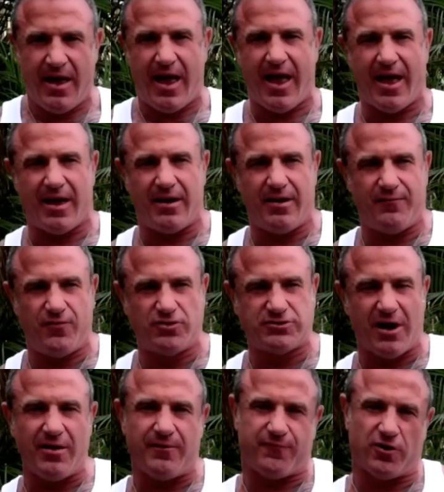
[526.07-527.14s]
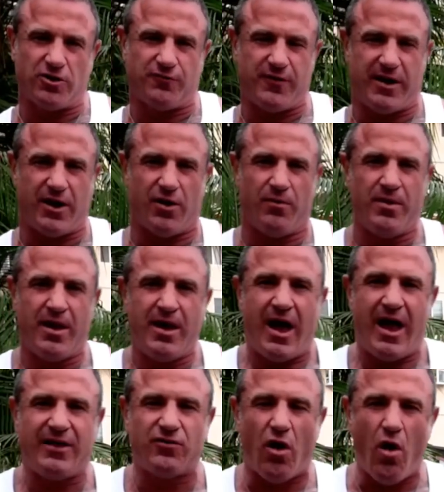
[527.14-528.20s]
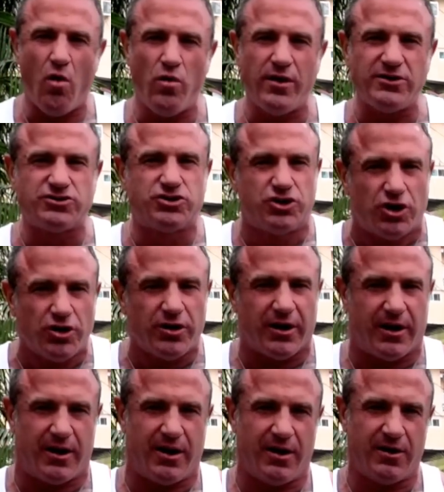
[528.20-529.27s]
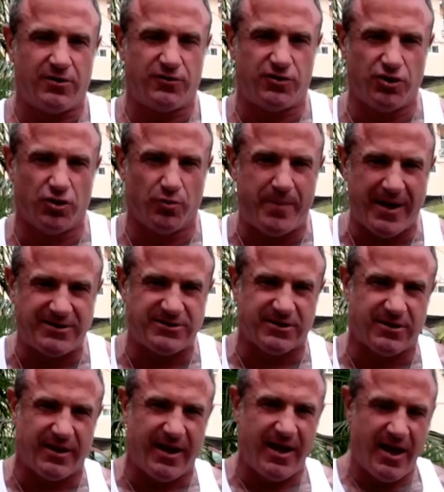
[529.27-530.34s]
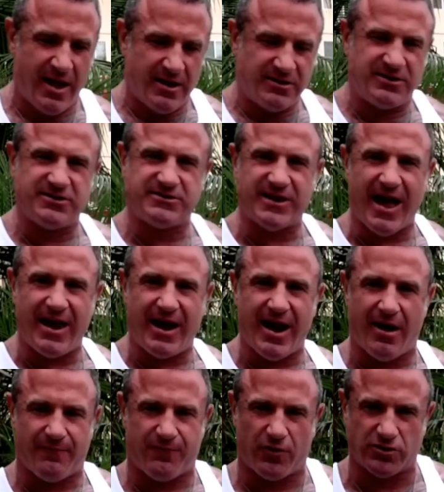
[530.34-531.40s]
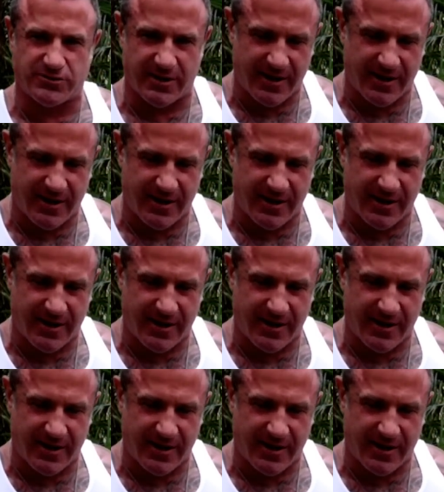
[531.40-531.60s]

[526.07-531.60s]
And if you saw in the first video, it's always good to basically design it out first.